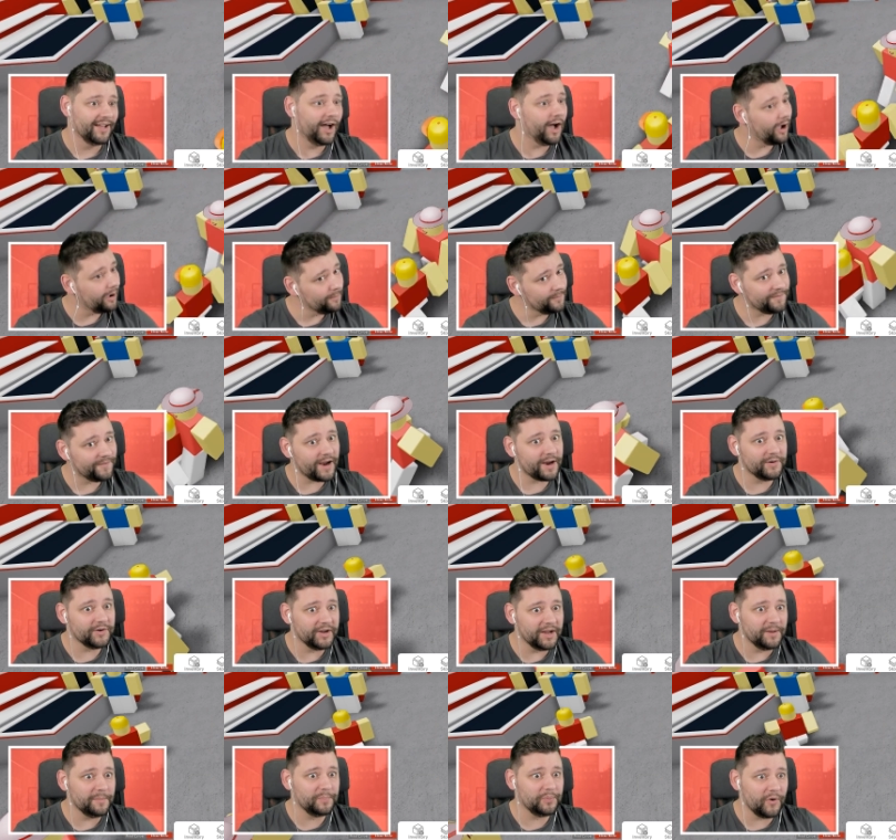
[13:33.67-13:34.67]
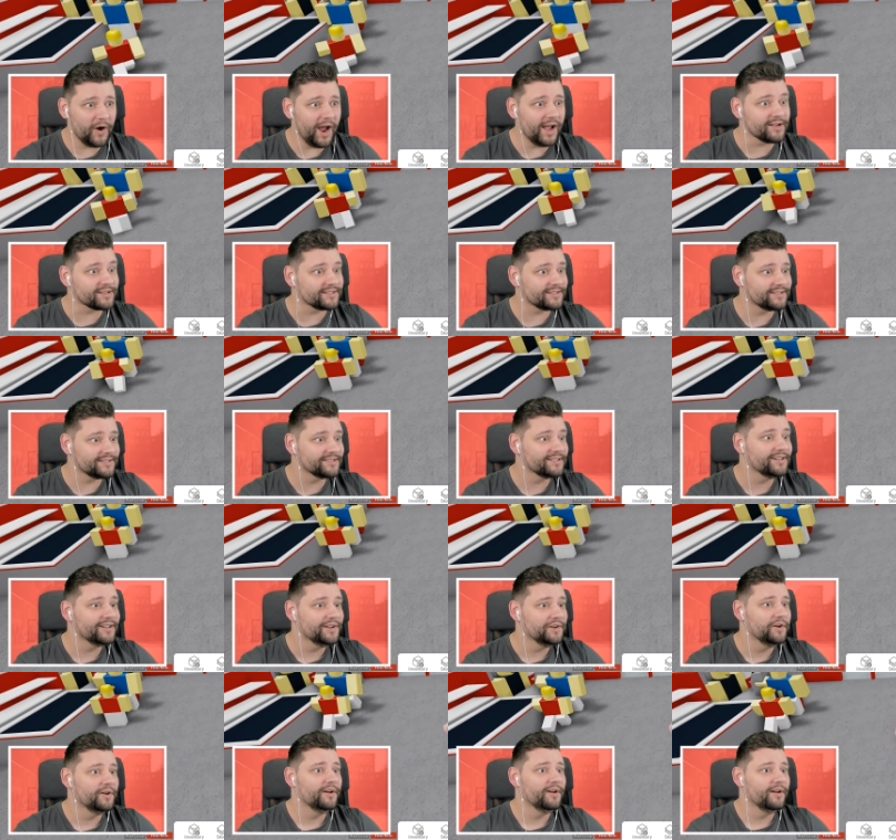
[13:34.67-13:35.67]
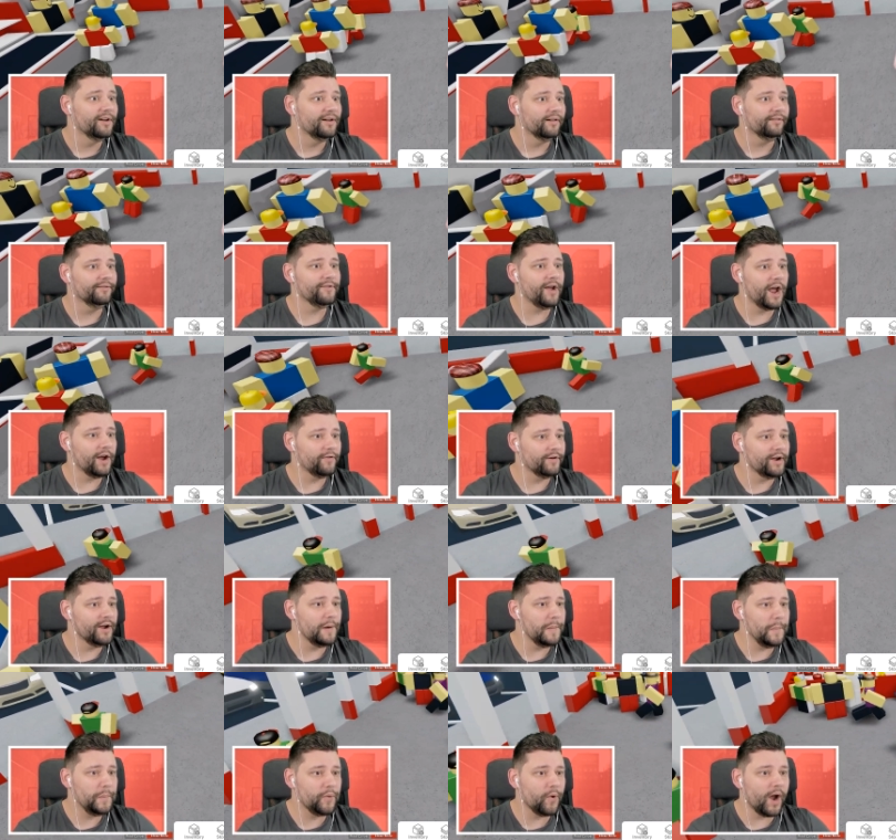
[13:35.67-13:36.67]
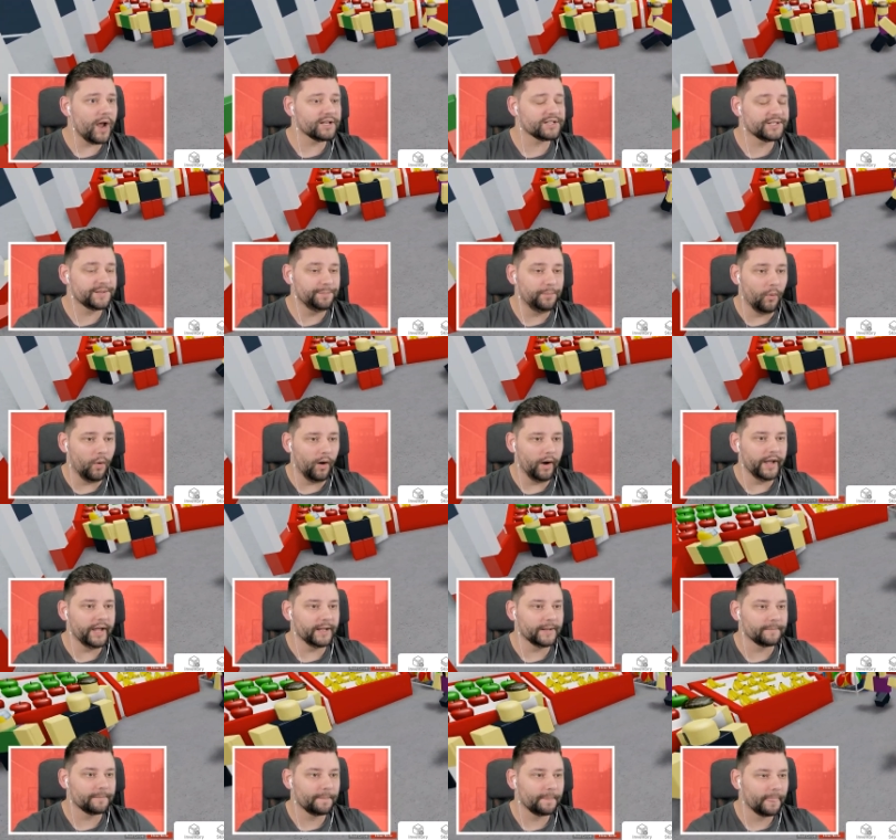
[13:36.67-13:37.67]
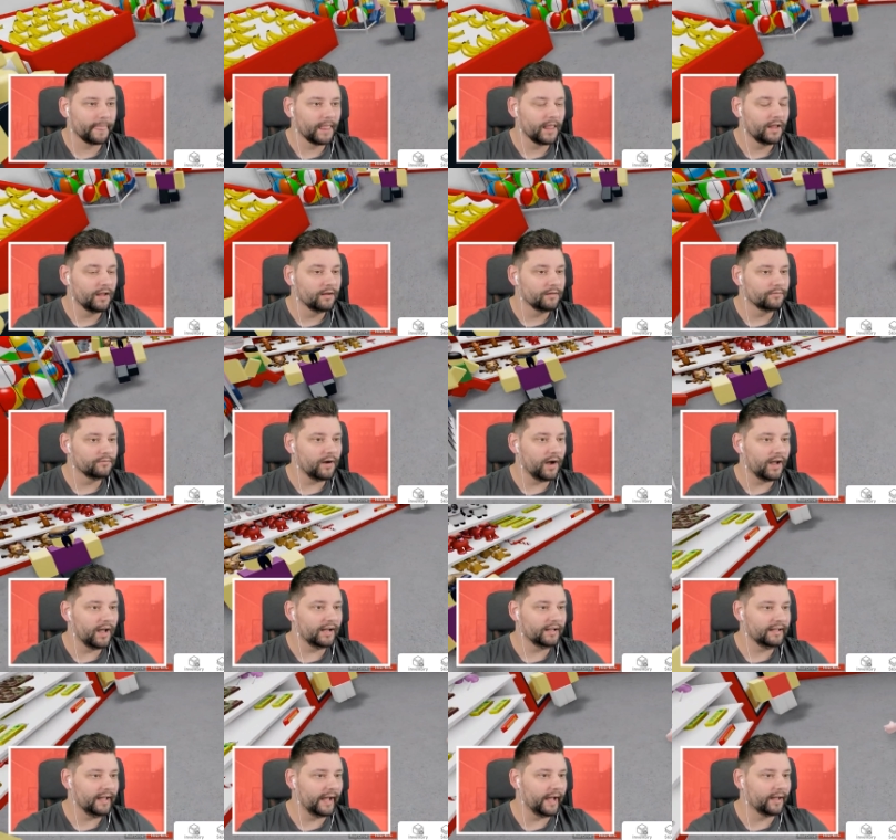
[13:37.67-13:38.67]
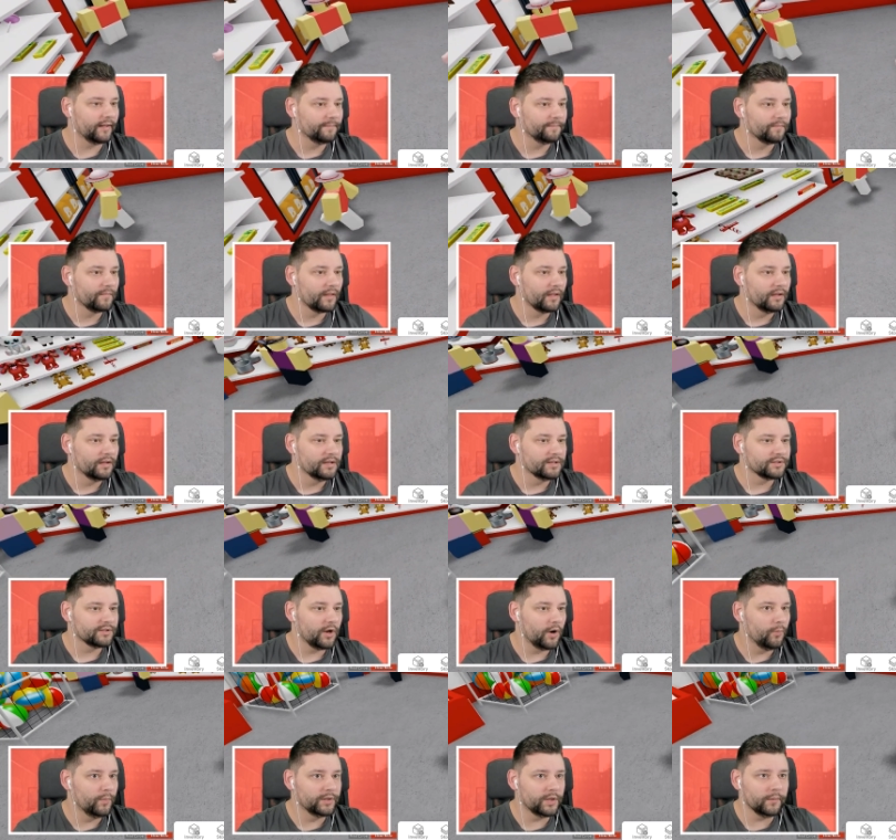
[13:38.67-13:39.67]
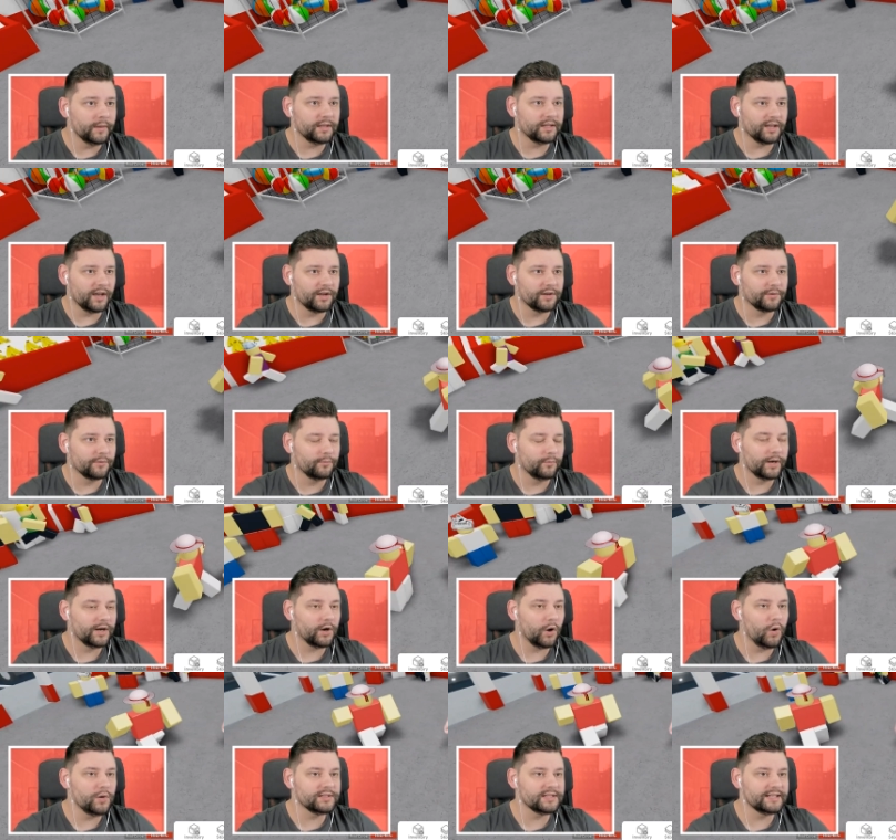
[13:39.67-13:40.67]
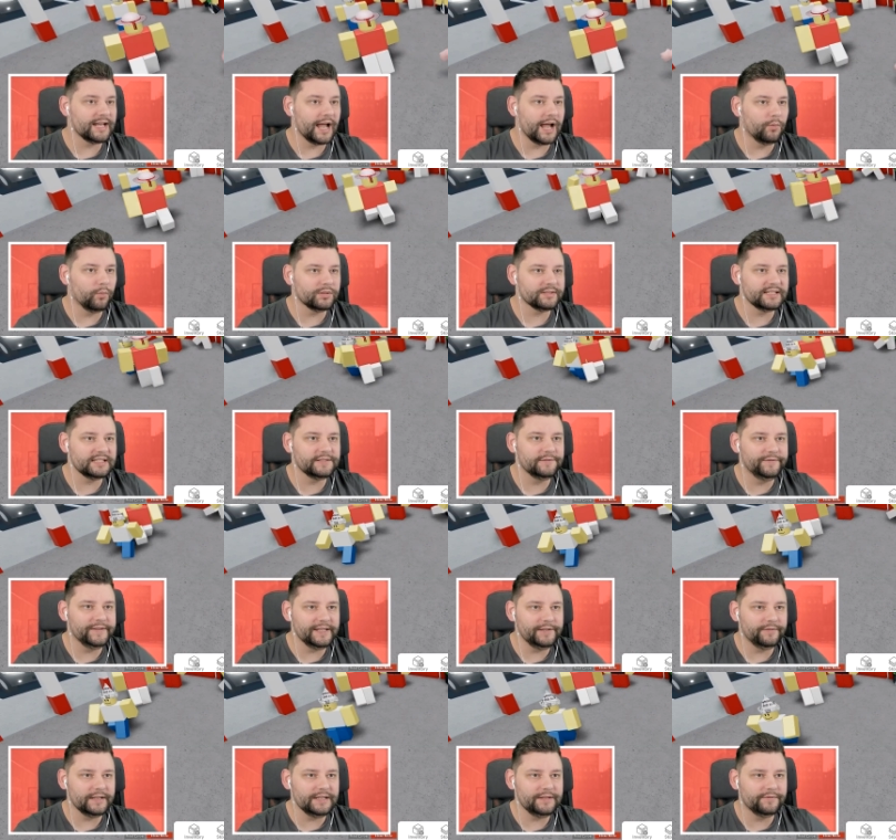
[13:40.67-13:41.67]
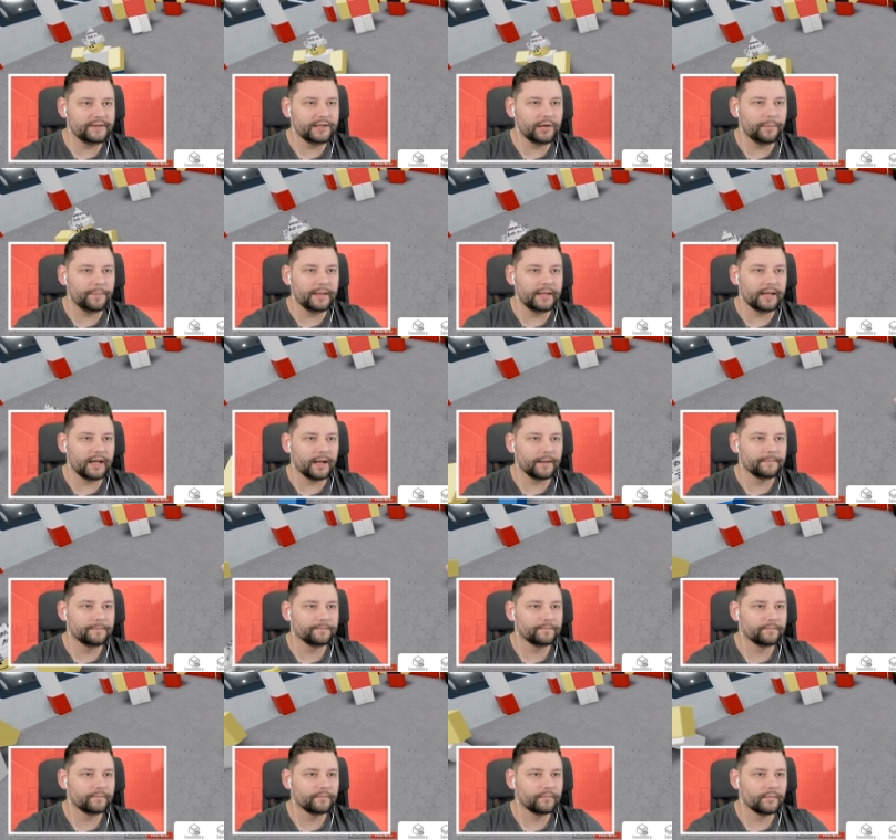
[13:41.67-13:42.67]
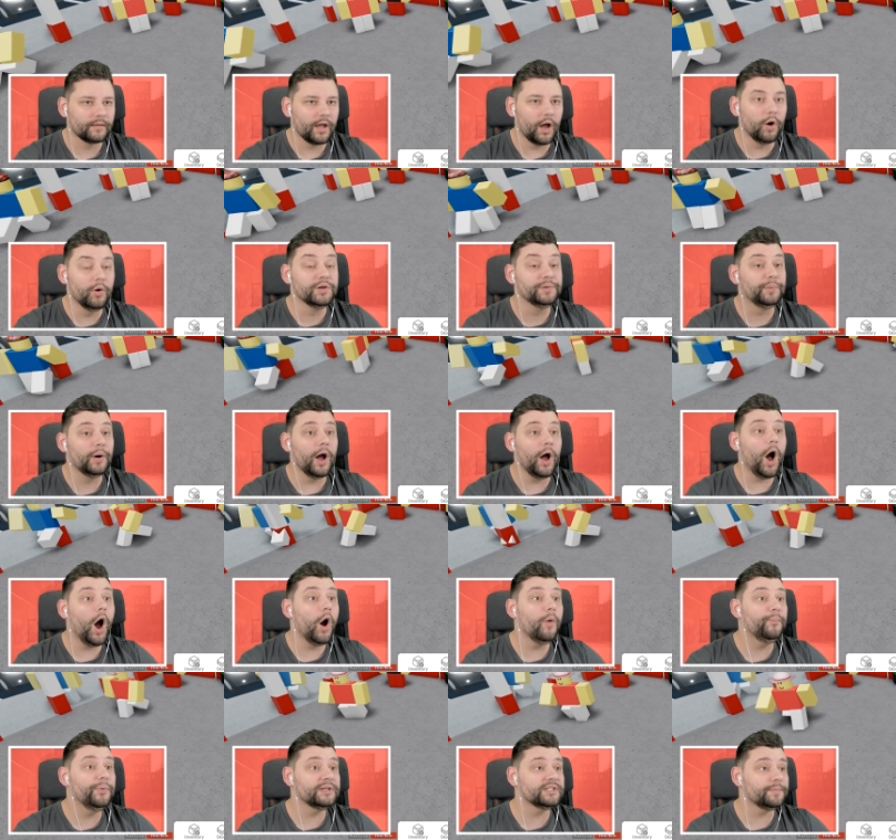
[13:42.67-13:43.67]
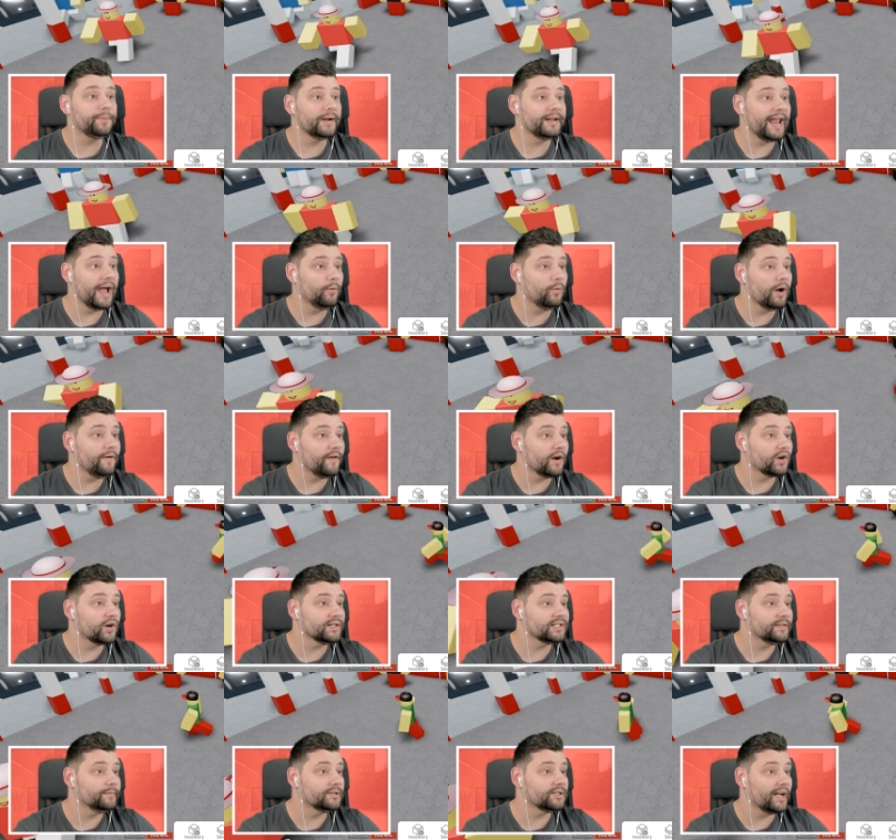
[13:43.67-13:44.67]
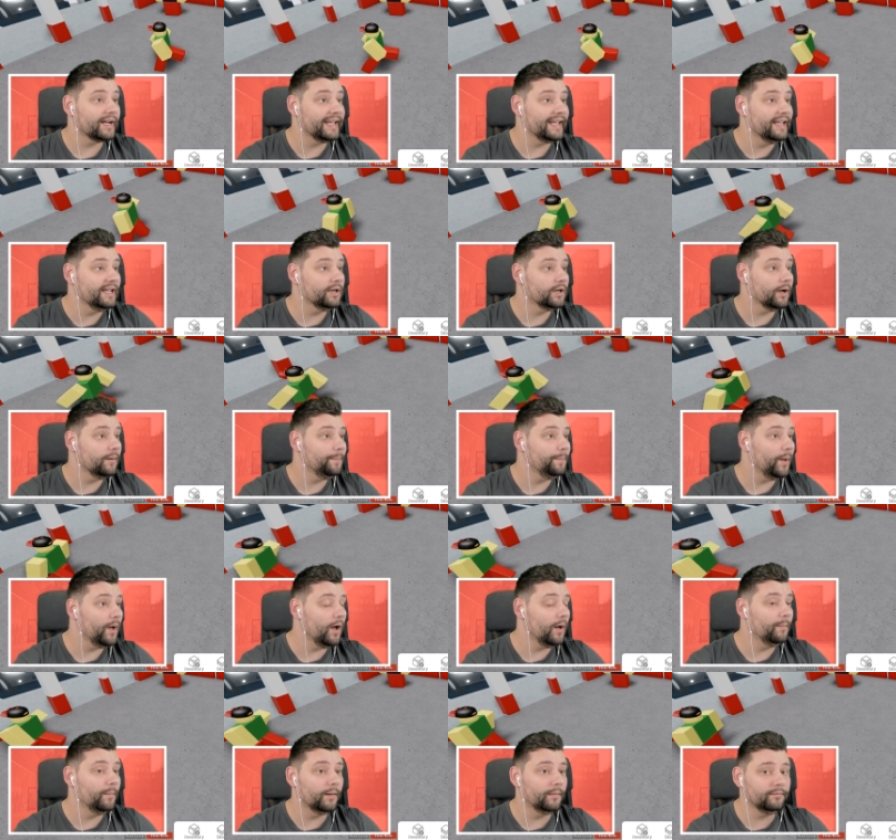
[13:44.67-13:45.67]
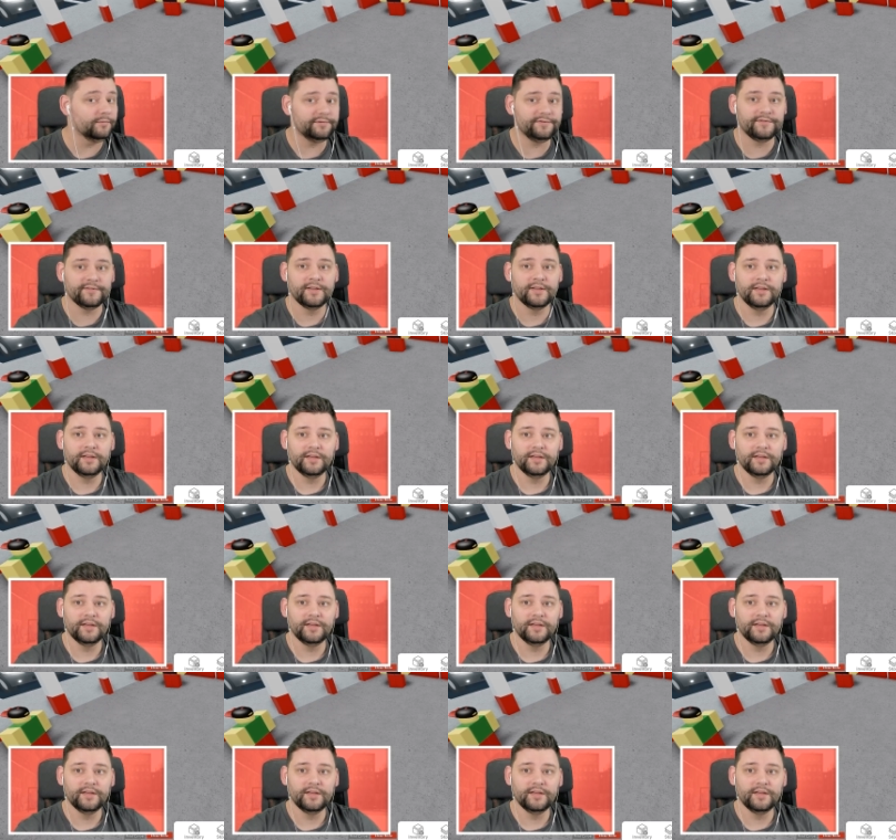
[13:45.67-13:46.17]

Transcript: I'm very impressed. Very impressed, boy. Right, okay. So we're doing good. We're closing now. What's this VVV up here? Oh, oh, it brings up our net worth, our customers, like income per month.